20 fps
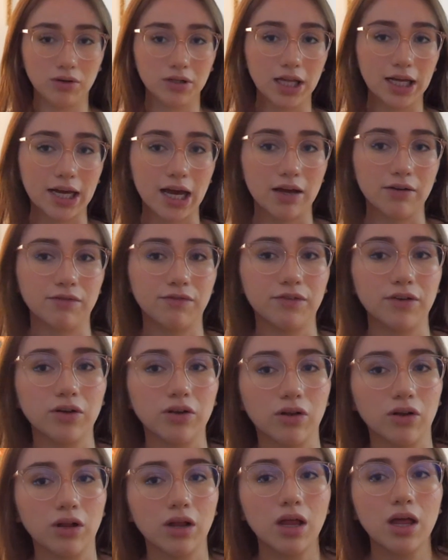Like, I
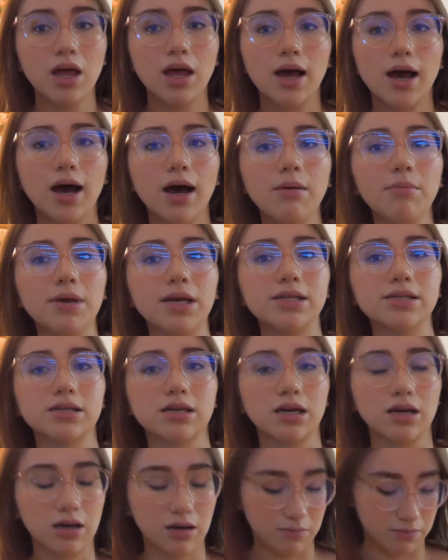feel
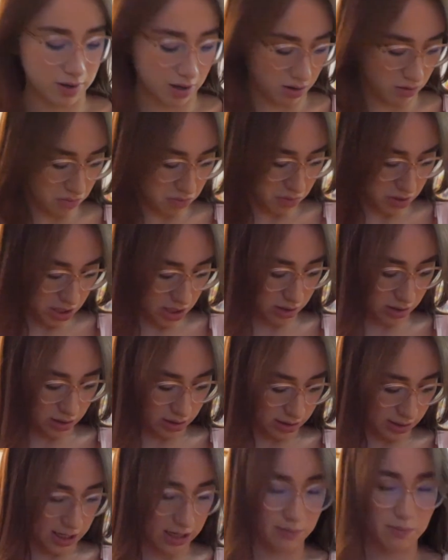amazing about what I
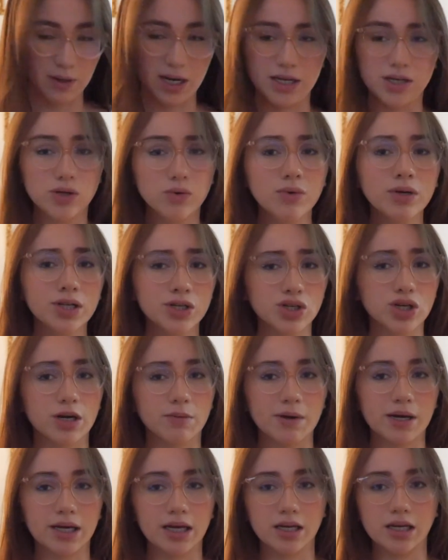look like, but I do want to check
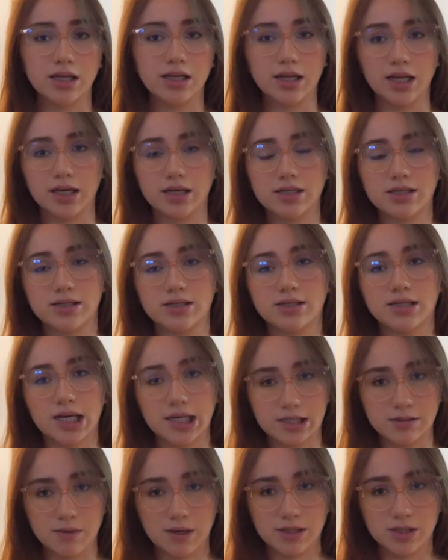back in like
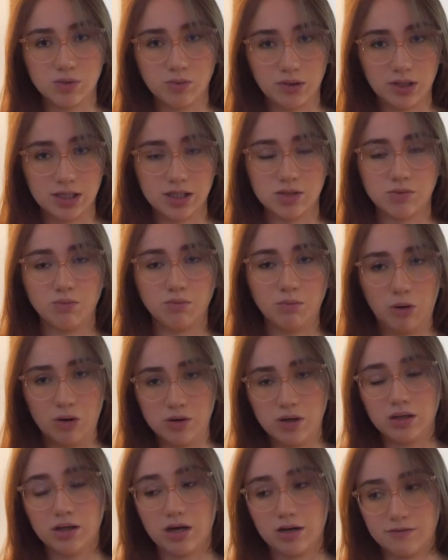6 months when
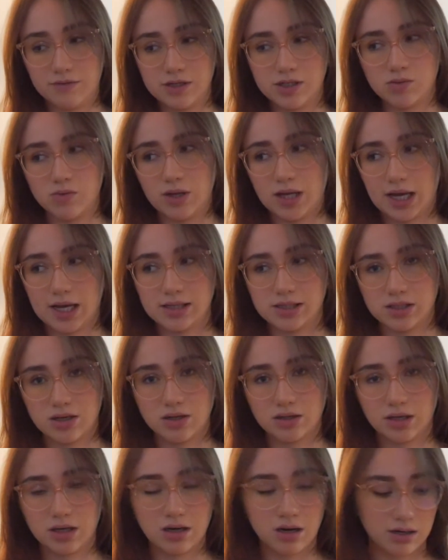a lot of the swelling has
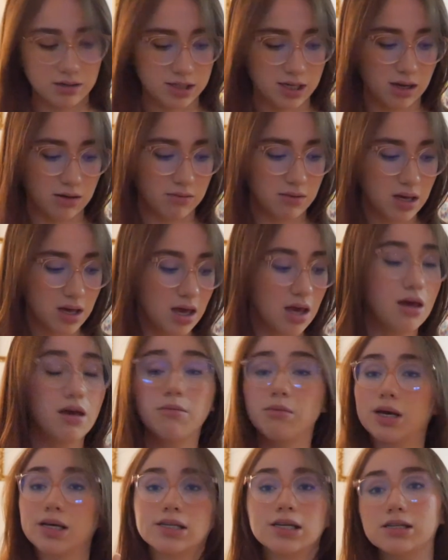gone down,
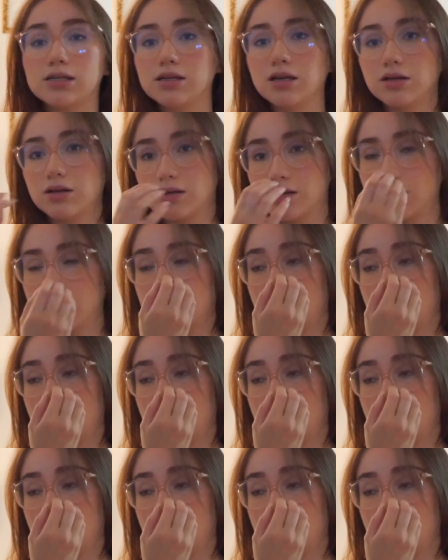because that's another thing.